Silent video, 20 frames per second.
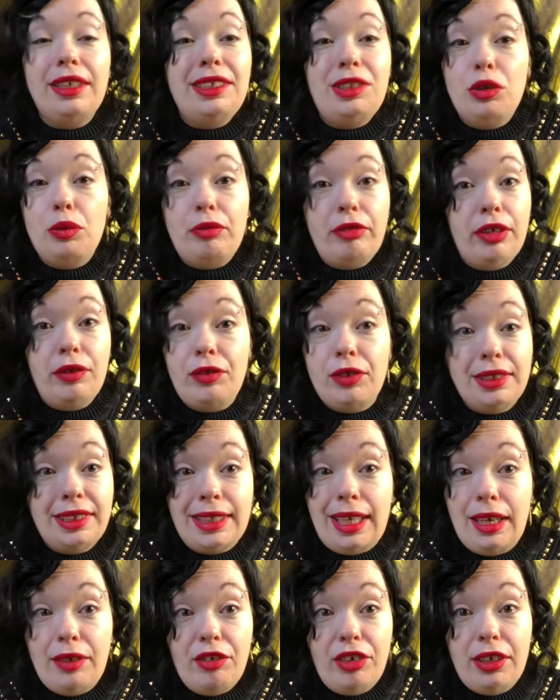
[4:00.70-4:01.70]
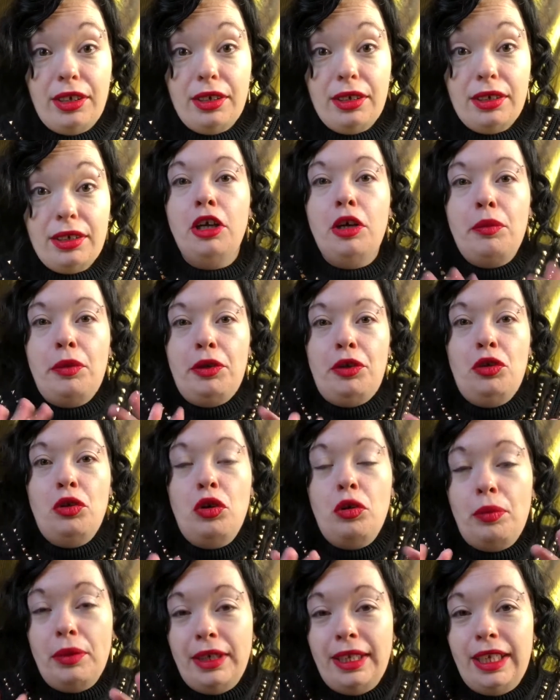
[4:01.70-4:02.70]
your previous salary. But
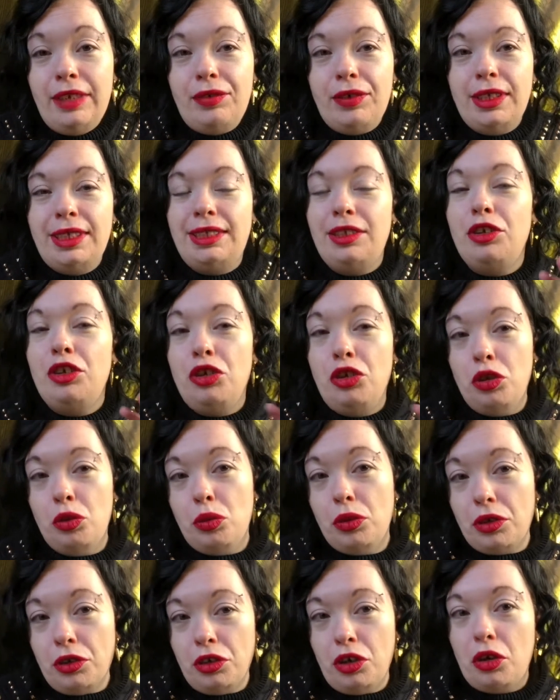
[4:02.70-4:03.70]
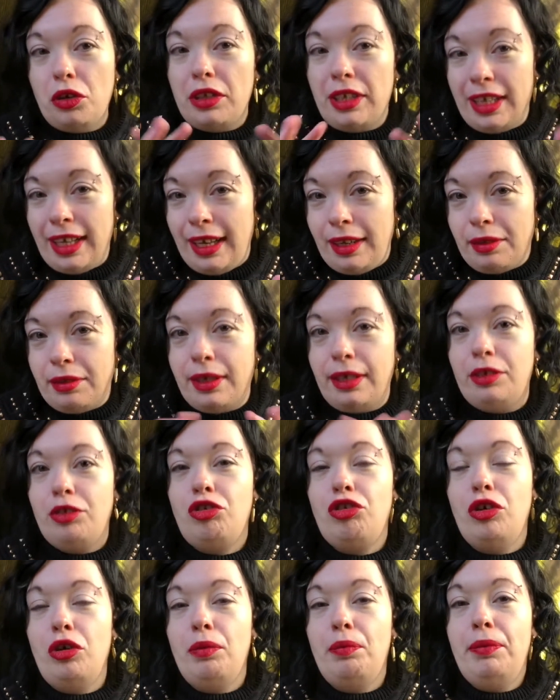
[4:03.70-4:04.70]
your belief is that you would not get that
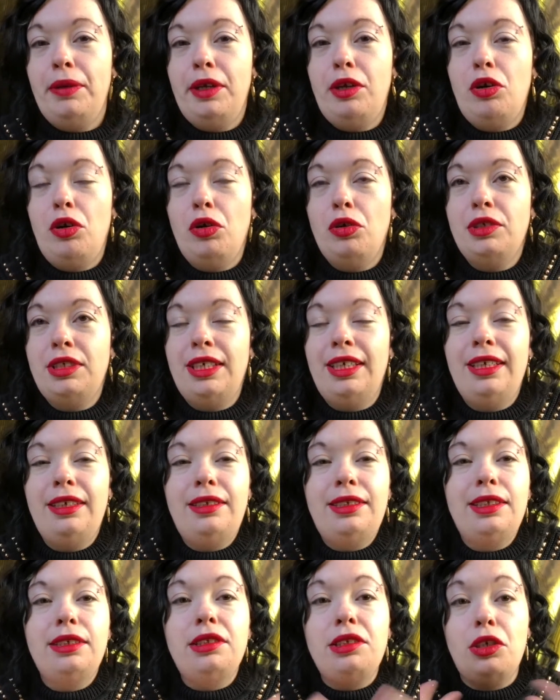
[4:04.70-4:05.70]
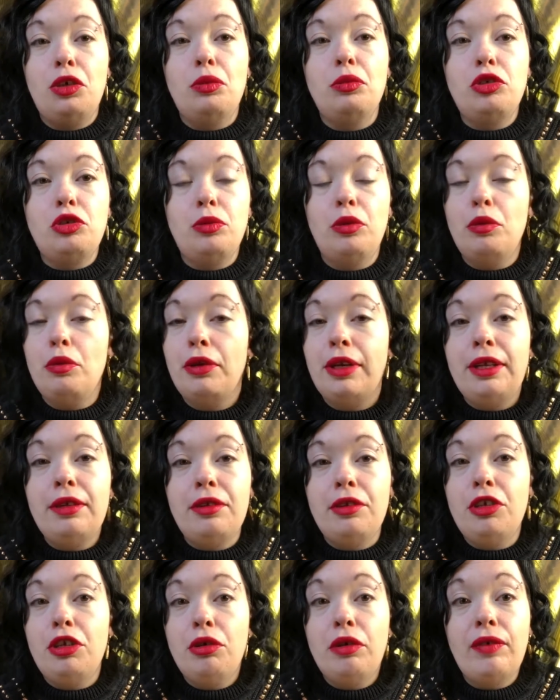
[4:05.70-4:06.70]
job because it's so much more money
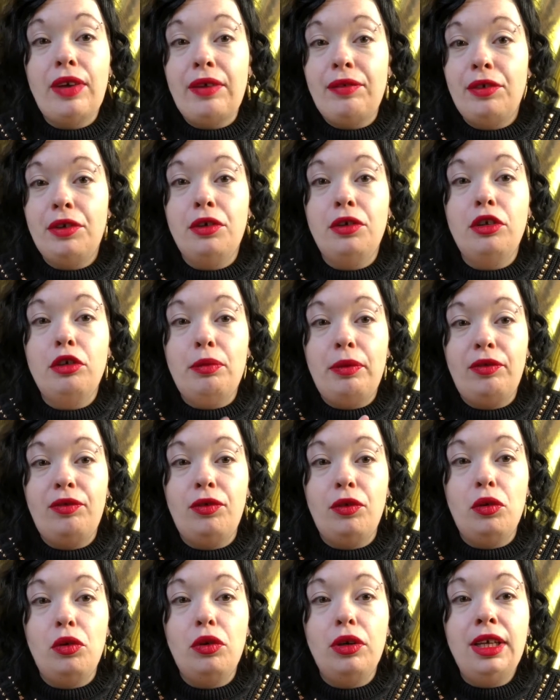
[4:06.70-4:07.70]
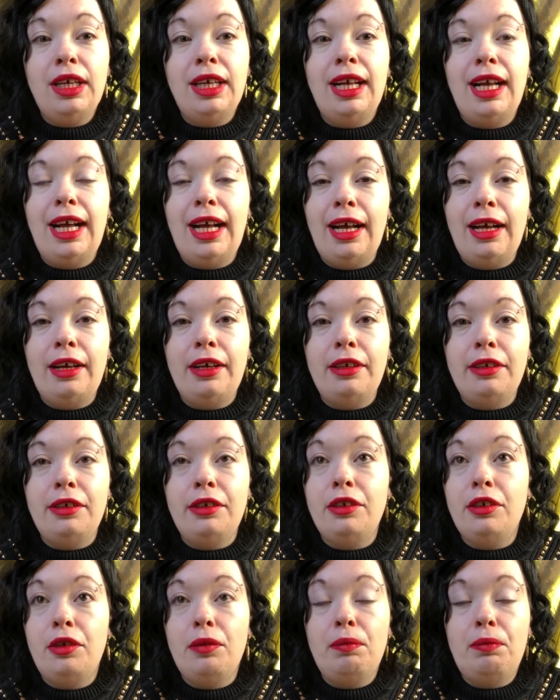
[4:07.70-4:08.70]
than you have ever earned before,
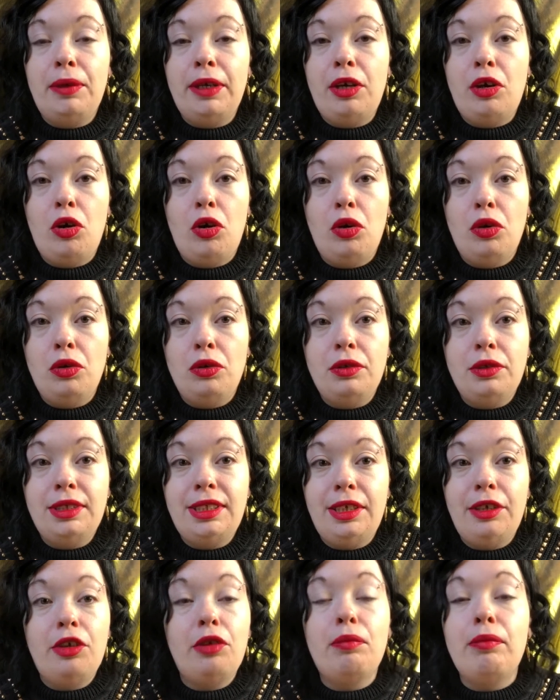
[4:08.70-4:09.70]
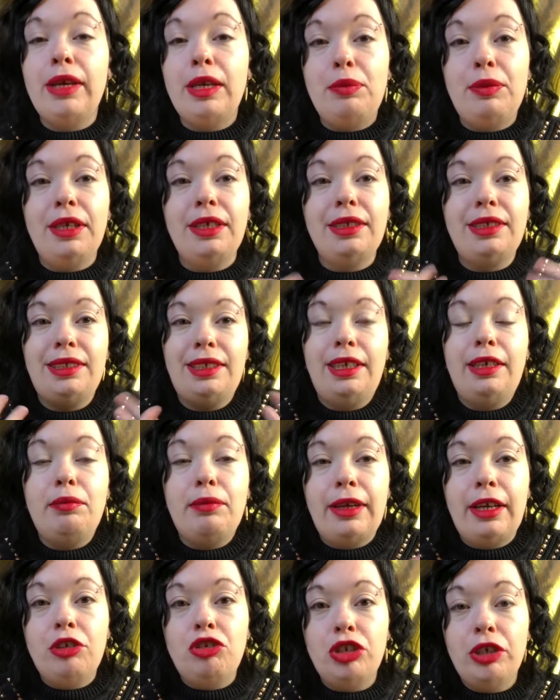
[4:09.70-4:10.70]
and because, maybe it's a
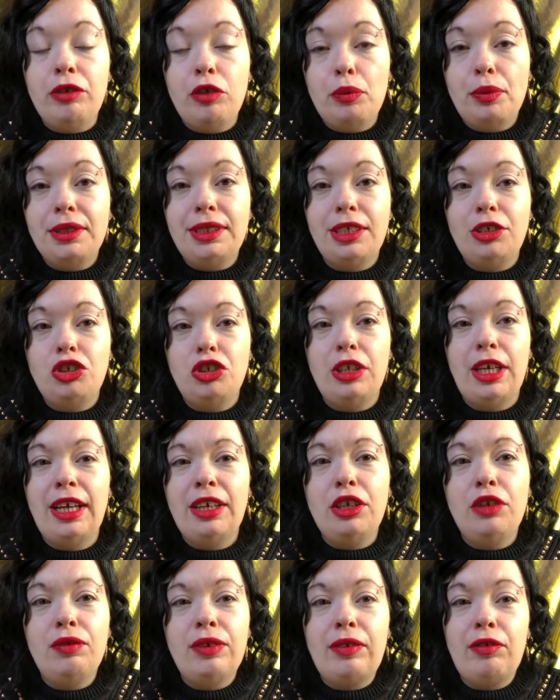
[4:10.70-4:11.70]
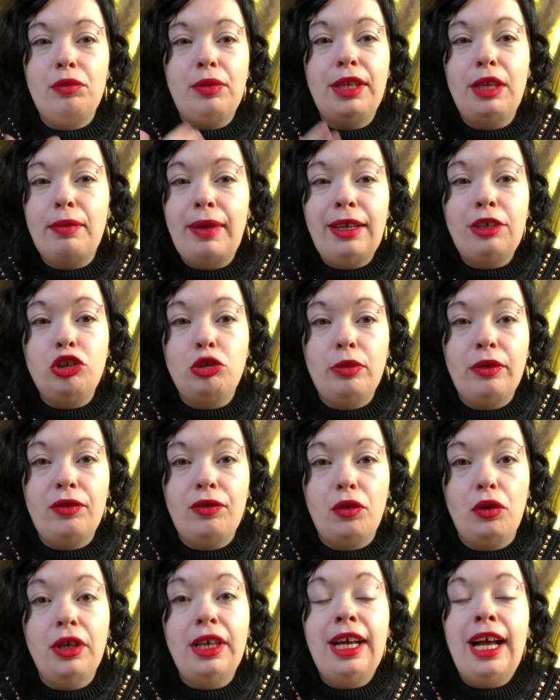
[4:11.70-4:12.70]
managerial position and you've never been a manager
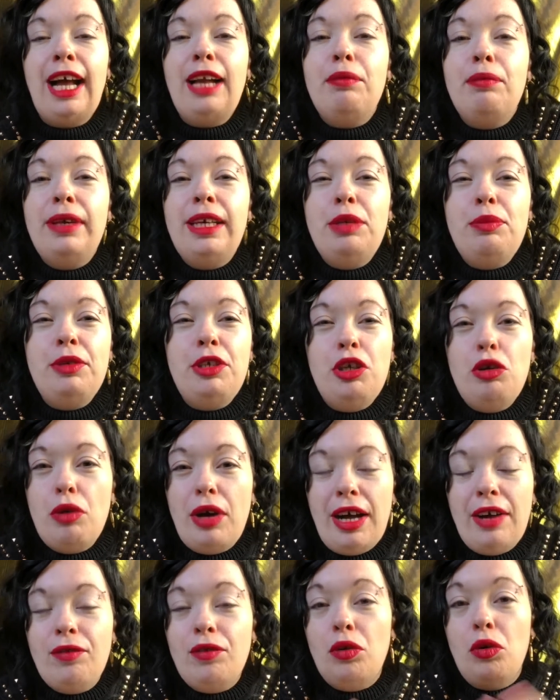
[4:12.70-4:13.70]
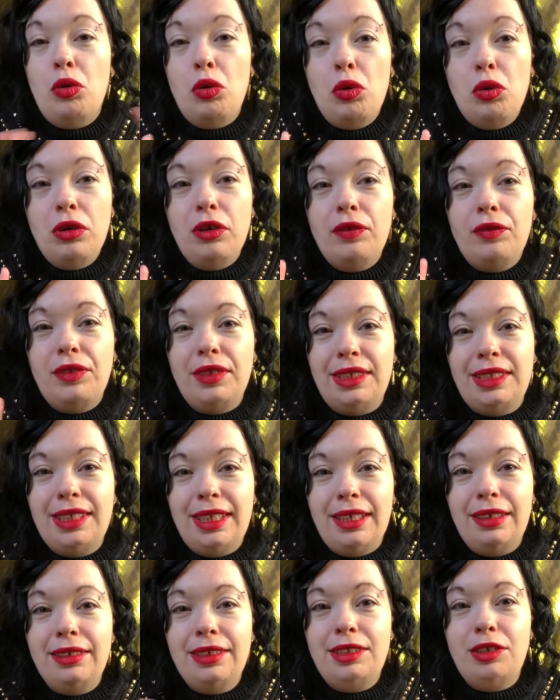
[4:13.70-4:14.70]
before, and maybe you have all of the
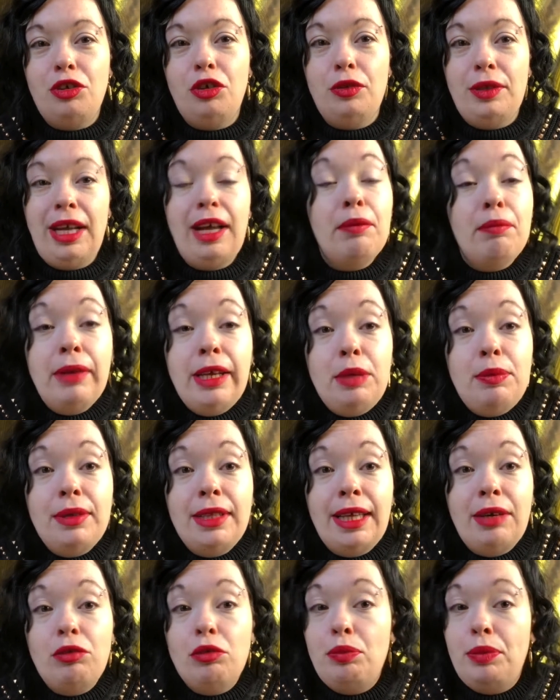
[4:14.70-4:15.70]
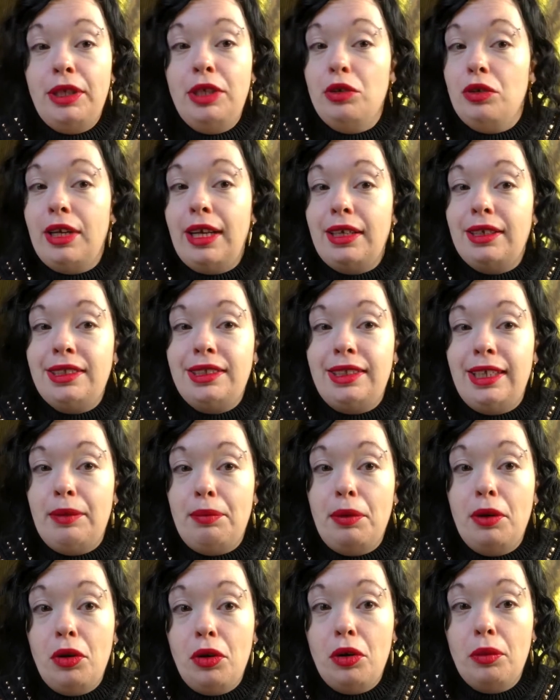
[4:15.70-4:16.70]
skills to do that, and maybe that would be your next step
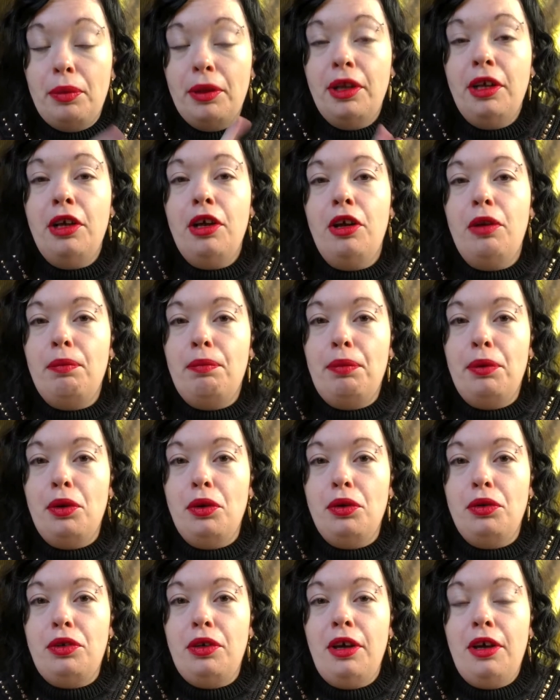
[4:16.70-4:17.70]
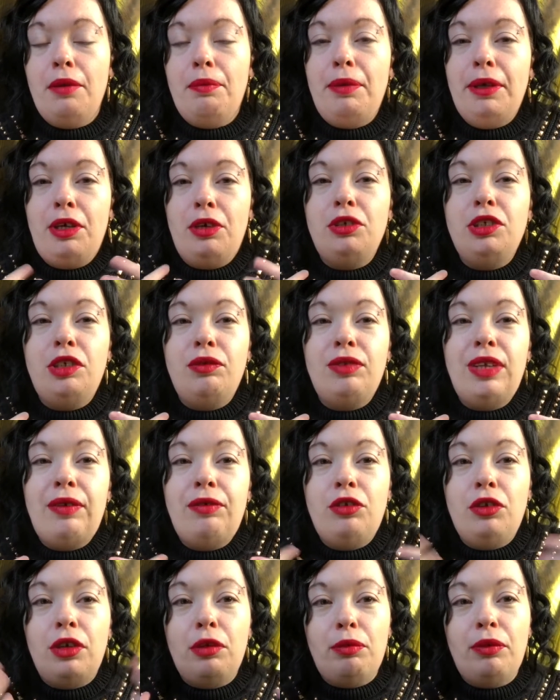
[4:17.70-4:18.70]
up, but because you've never
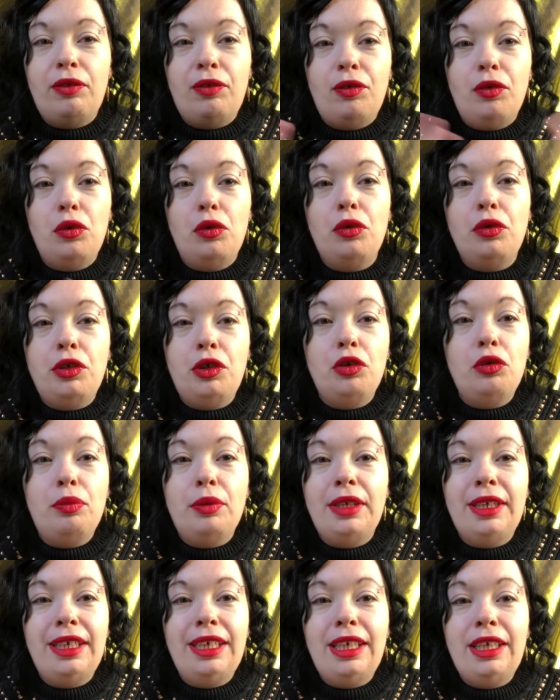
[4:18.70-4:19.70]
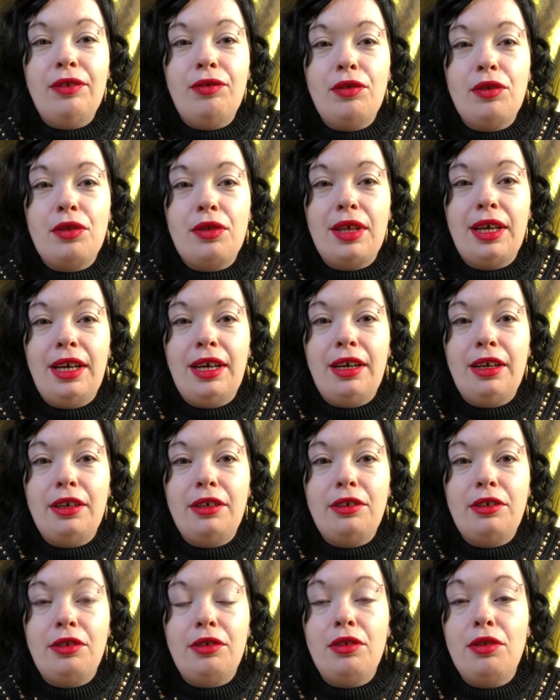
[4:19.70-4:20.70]
done it before, you believe
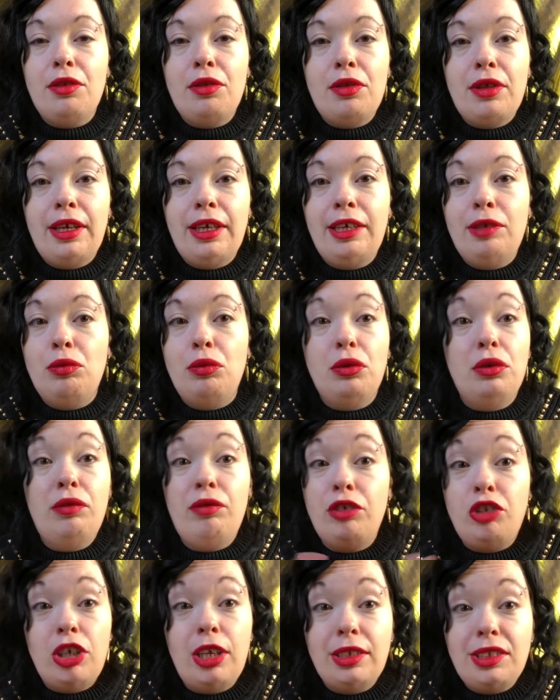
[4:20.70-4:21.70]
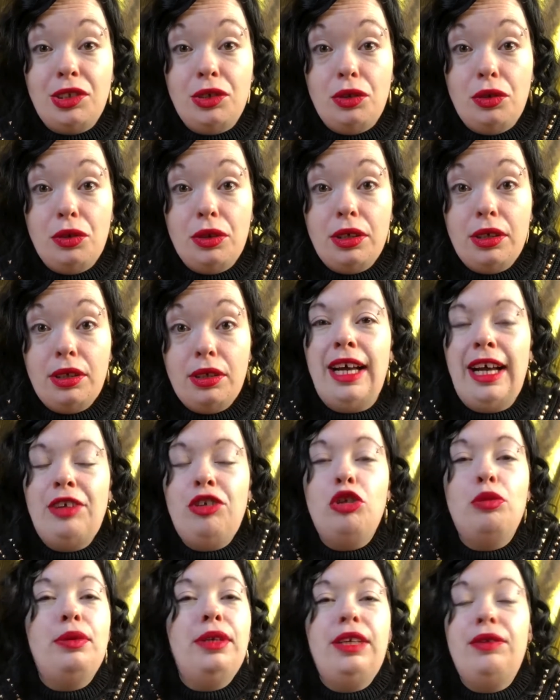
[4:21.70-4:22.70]
that they would reject you, and
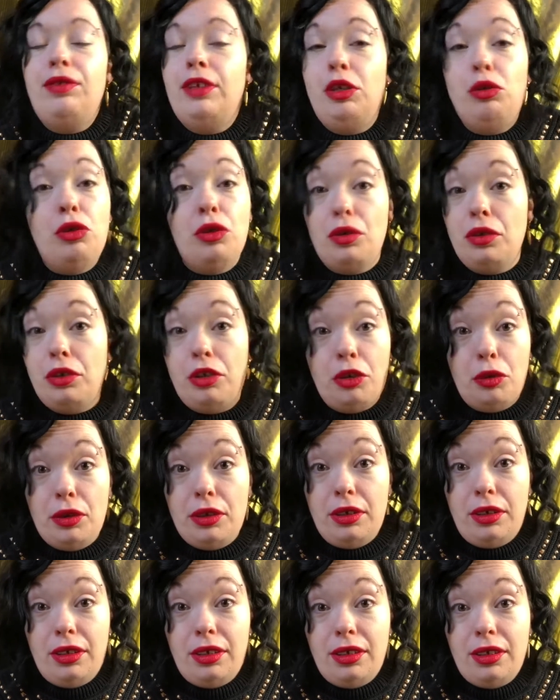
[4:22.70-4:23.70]
you believe that you couldn't do it.